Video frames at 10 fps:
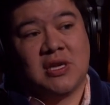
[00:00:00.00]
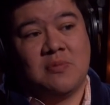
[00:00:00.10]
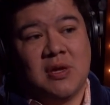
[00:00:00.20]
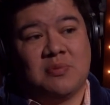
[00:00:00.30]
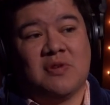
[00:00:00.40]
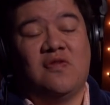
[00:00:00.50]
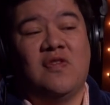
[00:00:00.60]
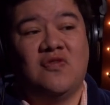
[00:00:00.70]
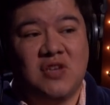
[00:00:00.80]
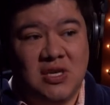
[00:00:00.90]
It can be up to
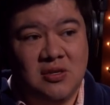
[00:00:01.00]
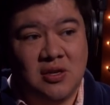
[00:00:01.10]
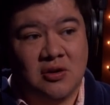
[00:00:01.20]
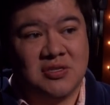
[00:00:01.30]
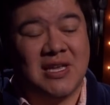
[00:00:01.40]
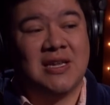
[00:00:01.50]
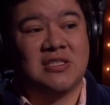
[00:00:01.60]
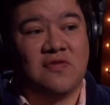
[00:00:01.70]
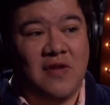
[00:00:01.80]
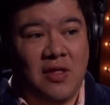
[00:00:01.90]
15 years and
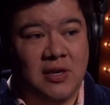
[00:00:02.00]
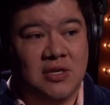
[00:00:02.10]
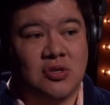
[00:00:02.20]
it's a felony.